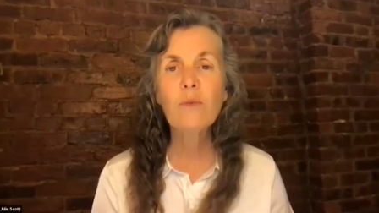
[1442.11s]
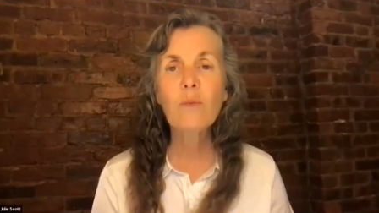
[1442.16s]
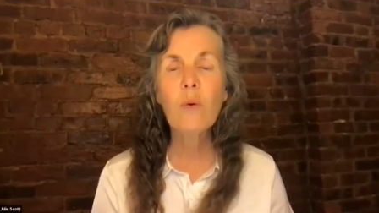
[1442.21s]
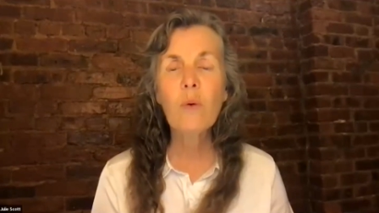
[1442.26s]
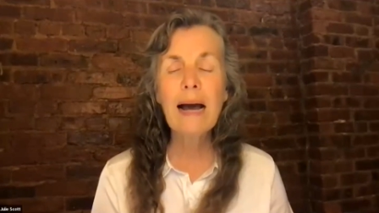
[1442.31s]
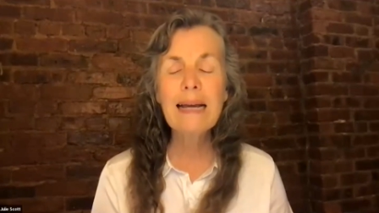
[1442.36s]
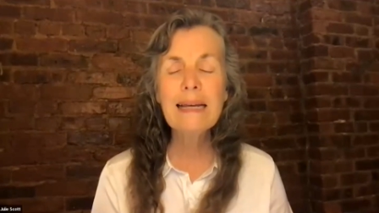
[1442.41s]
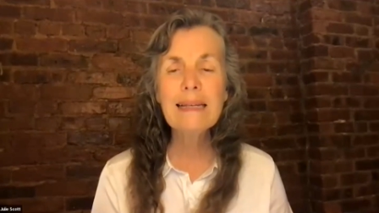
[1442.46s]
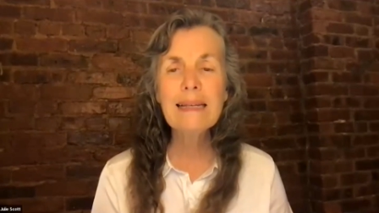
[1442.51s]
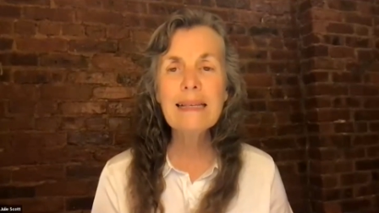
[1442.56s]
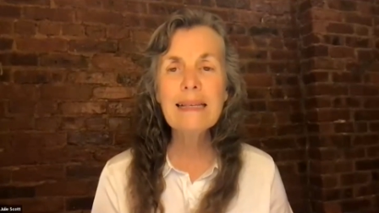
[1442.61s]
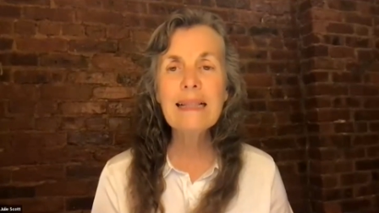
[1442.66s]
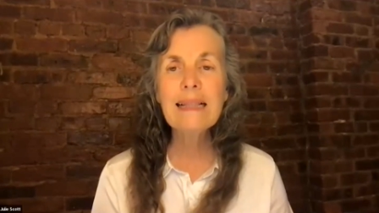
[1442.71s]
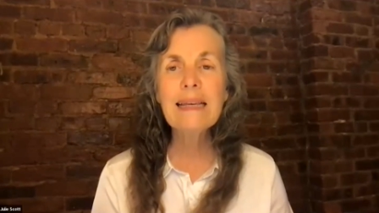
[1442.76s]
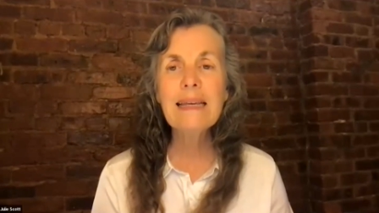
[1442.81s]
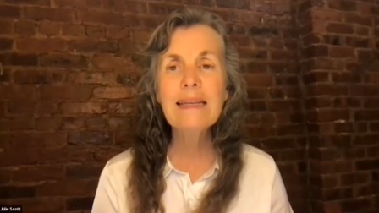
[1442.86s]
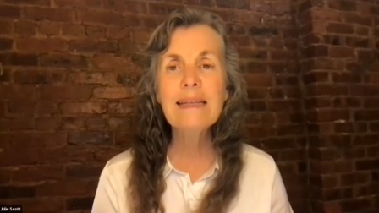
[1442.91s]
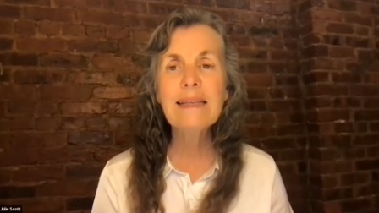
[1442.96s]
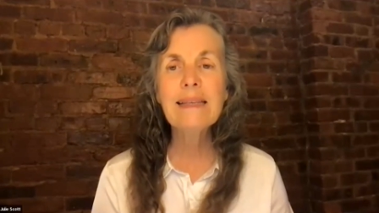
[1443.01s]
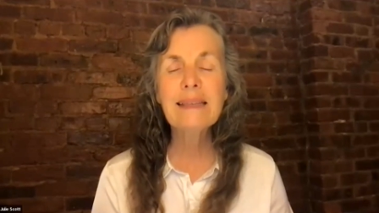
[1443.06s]

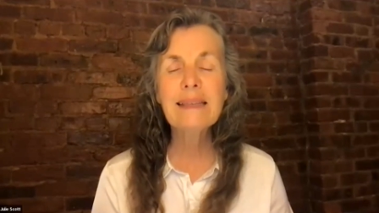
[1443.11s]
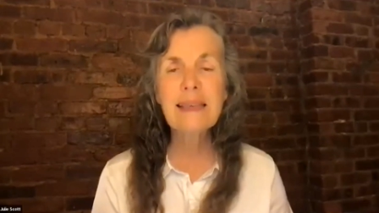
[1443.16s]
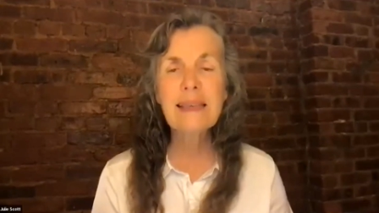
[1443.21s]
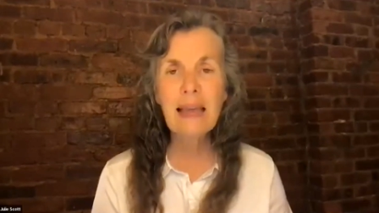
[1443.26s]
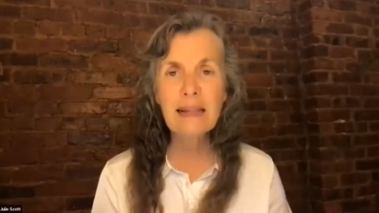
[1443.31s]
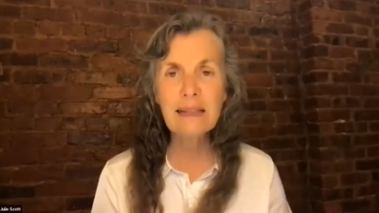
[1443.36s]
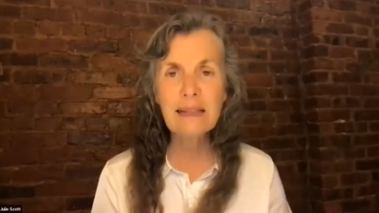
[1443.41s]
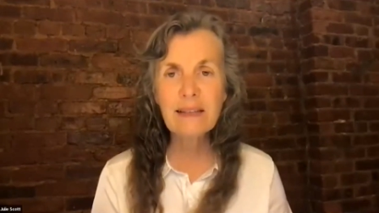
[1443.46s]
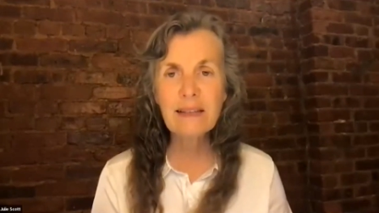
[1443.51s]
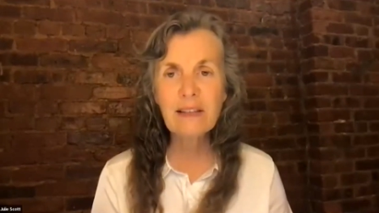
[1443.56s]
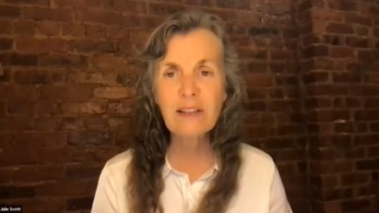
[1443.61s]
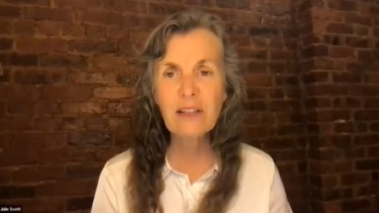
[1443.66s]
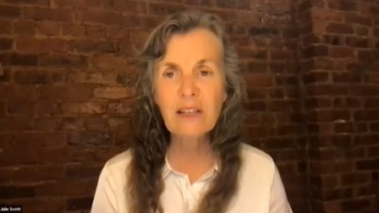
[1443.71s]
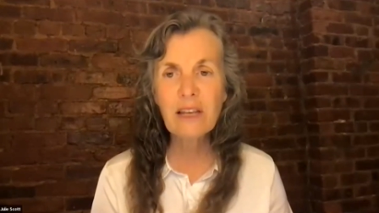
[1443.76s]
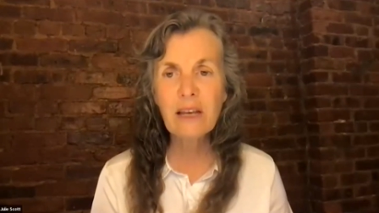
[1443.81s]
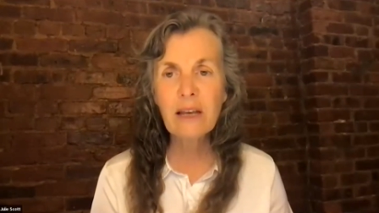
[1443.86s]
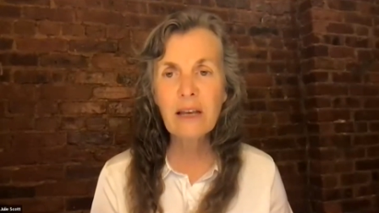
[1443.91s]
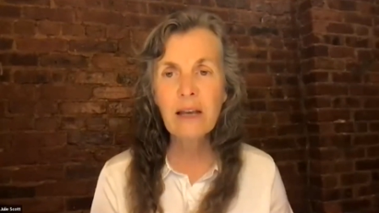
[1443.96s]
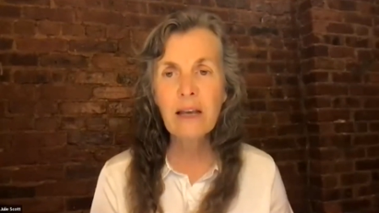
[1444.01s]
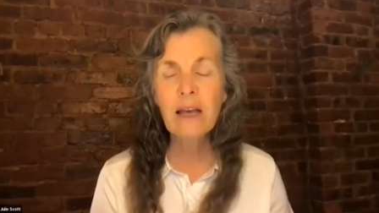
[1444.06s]
wisely
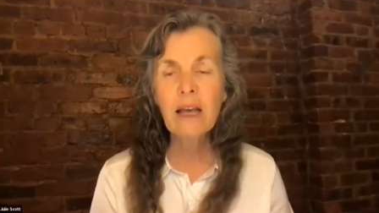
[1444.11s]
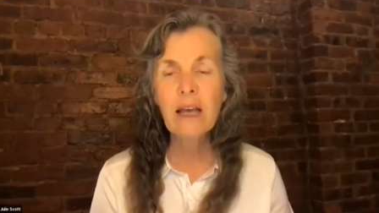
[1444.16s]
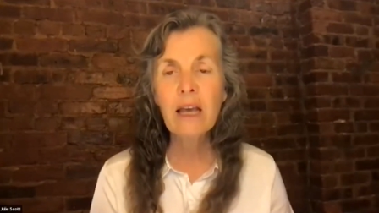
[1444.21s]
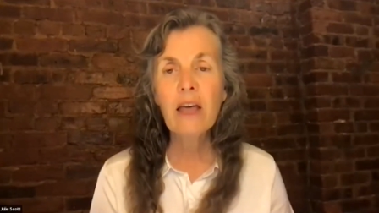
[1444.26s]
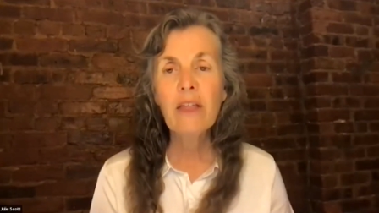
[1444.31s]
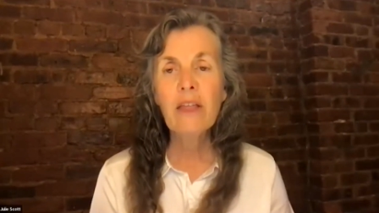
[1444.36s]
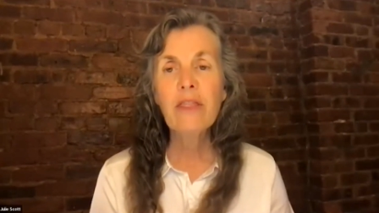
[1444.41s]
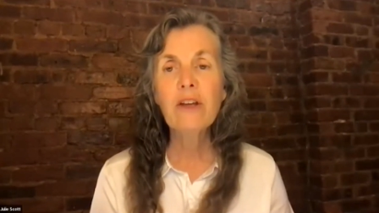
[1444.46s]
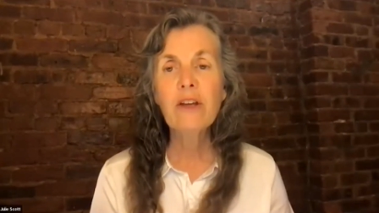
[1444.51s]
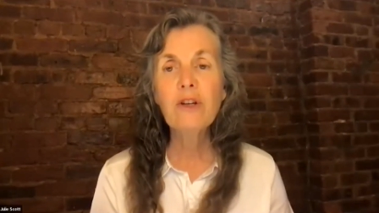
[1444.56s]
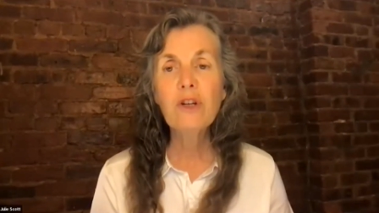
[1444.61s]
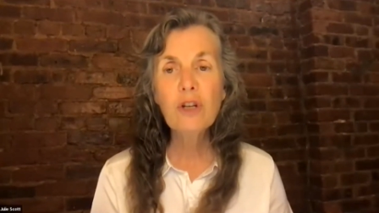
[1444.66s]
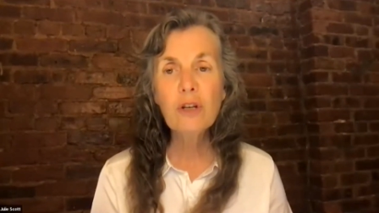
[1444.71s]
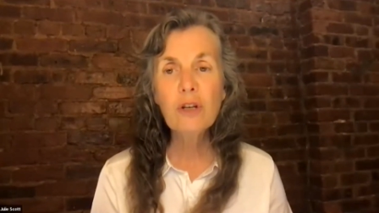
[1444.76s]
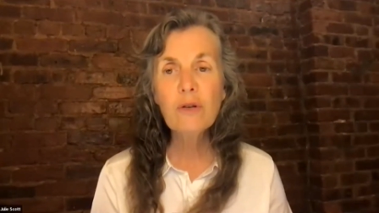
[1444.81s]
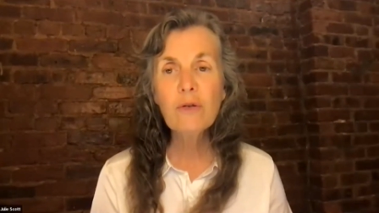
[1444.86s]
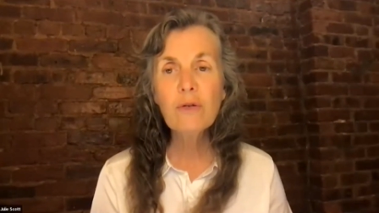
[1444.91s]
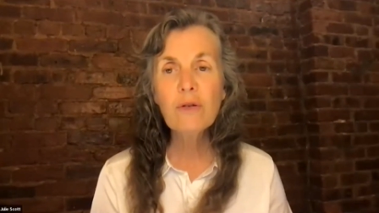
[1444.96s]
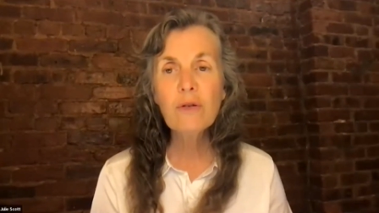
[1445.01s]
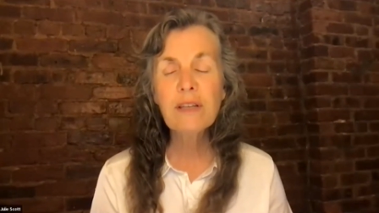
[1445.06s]
sensed the
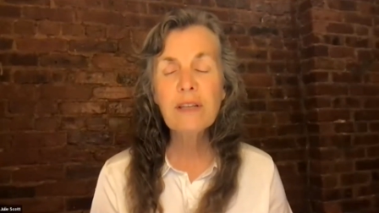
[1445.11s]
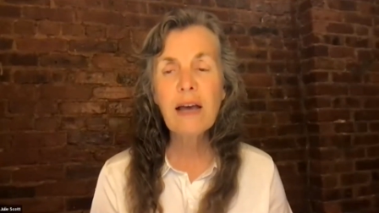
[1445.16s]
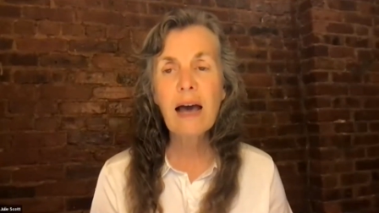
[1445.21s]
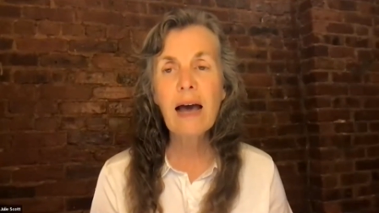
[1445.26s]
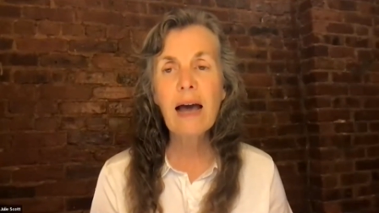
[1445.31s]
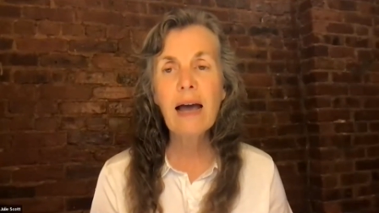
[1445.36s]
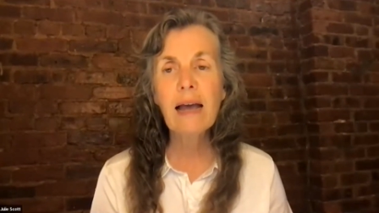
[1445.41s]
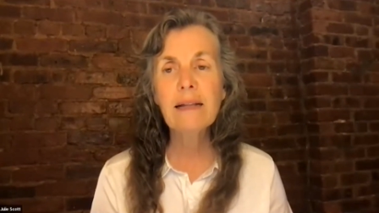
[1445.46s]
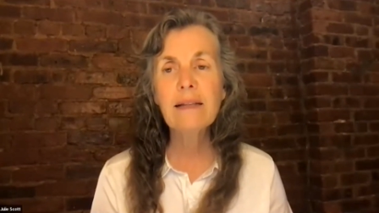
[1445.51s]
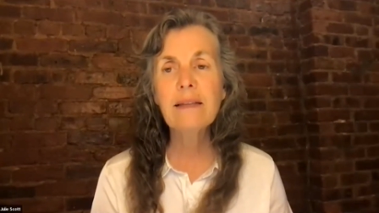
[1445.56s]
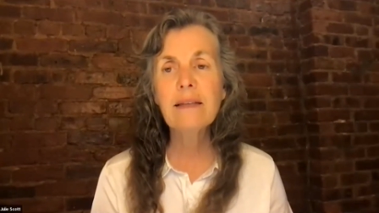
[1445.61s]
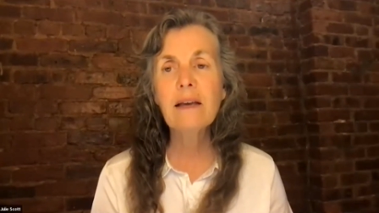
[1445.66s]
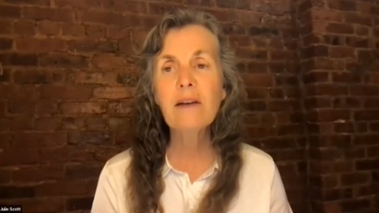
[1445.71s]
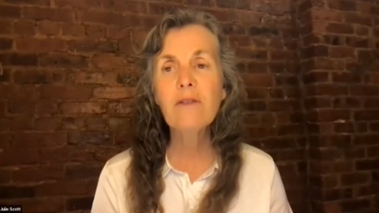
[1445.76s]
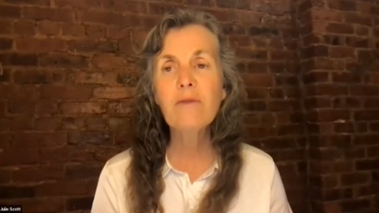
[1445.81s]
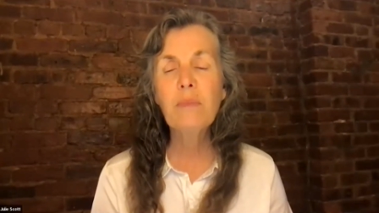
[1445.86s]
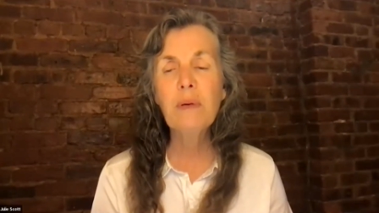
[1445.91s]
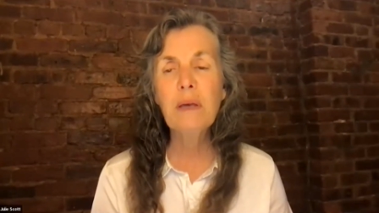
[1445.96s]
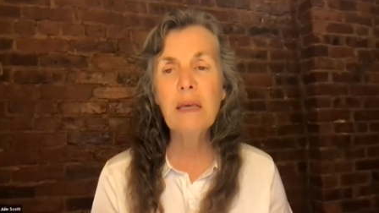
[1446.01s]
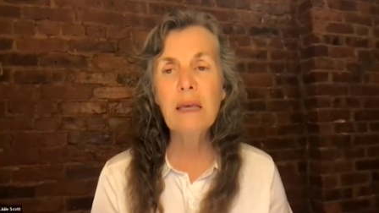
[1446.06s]
two sides
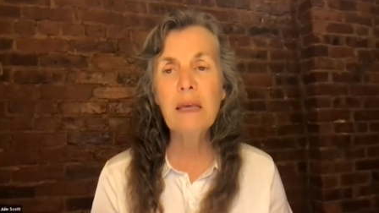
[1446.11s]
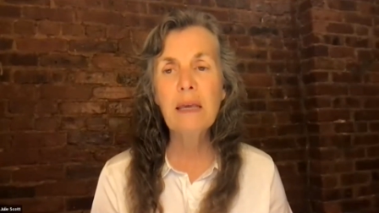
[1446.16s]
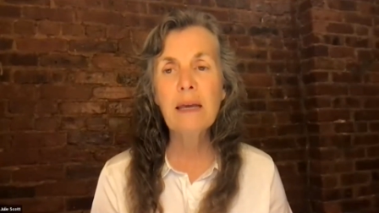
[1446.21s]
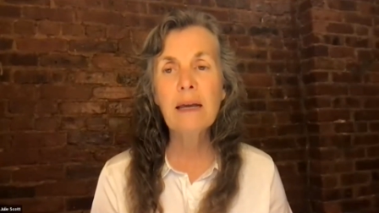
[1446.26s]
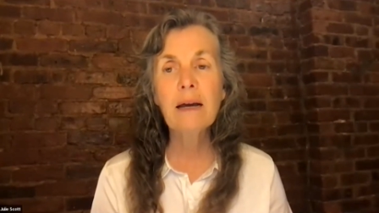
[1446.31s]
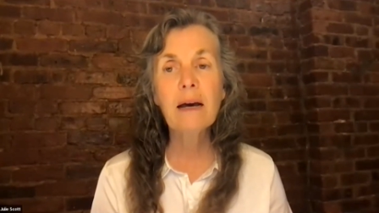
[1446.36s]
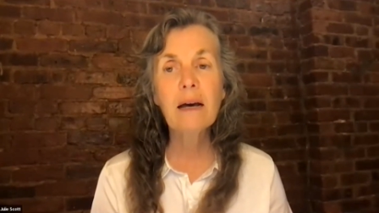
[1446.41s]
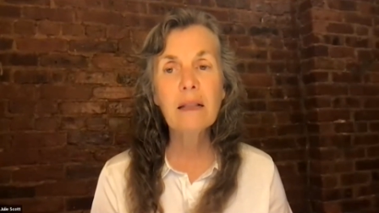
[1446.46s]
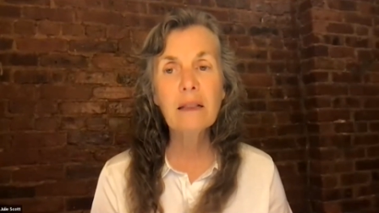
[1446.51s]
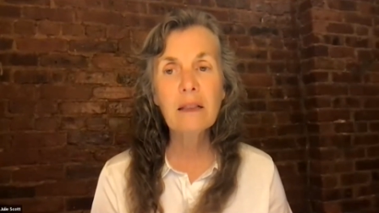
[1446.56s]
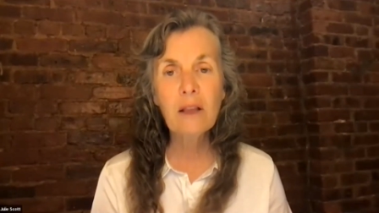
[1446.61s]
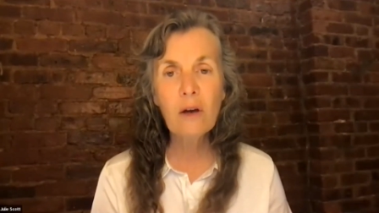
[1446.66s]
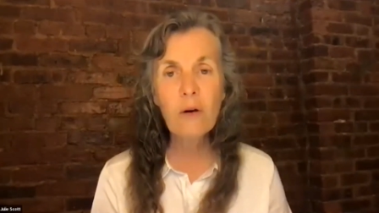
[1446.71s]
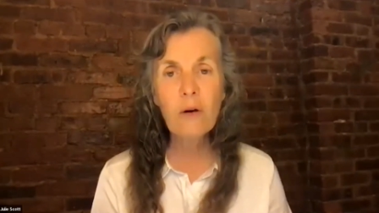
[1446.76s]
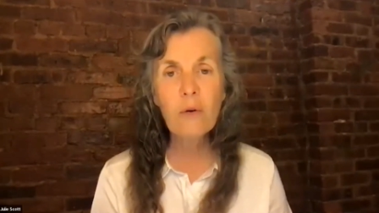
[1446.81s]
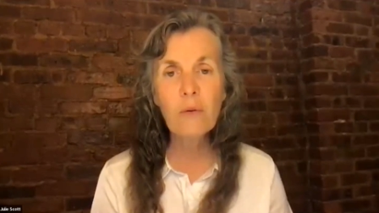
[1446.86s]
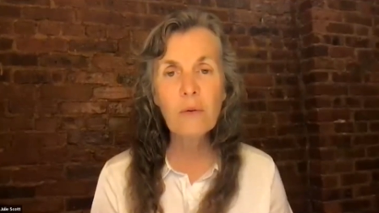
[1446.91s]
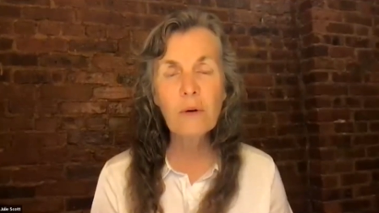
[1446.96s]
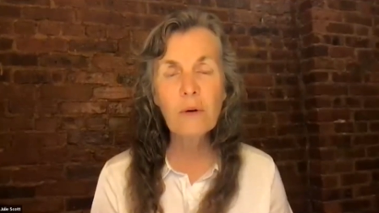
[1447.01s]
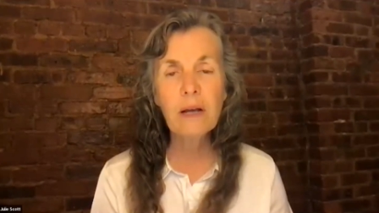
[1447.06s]
of being
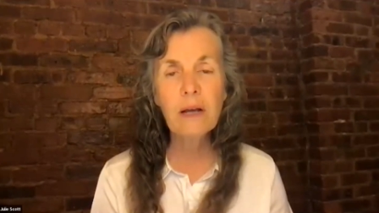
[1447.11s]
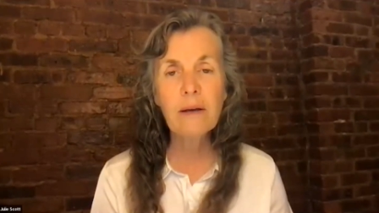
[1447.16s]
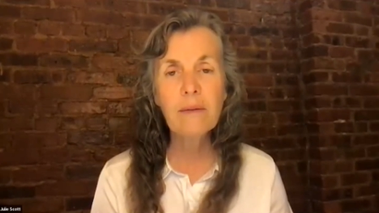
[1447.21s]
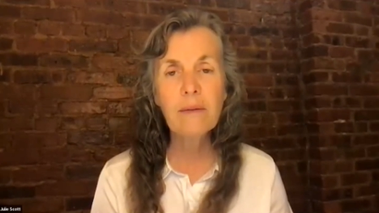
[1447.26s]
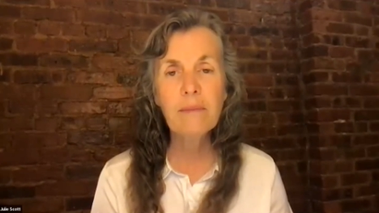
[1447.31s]
alone.